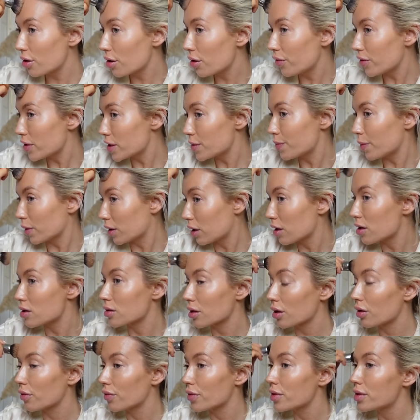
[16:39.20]
know if it's
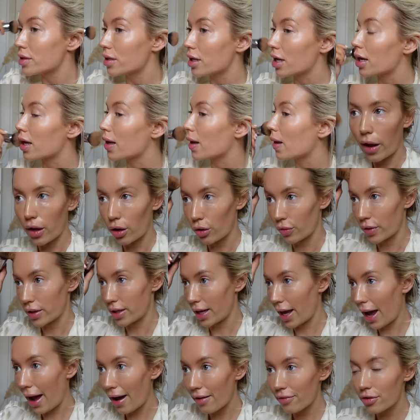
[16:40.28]
because obviously I
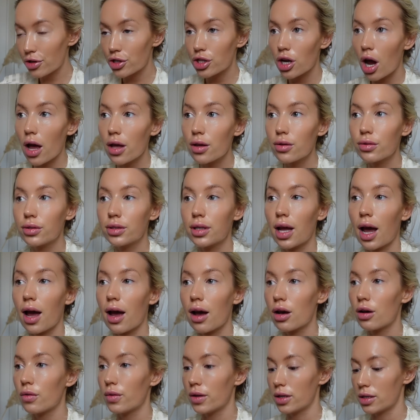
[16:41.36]
already have a child
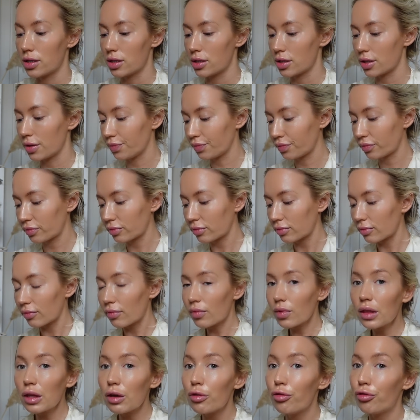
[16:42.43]
now, and
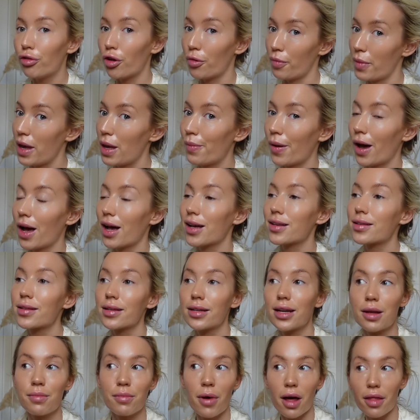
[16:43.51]
for me
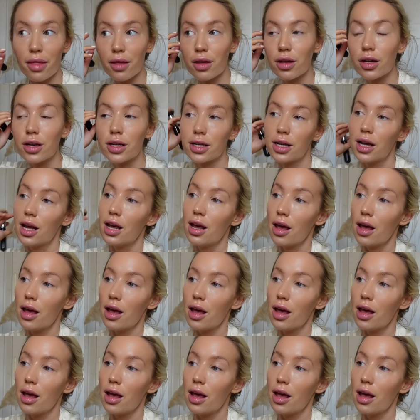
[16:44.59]
personally, motherhood,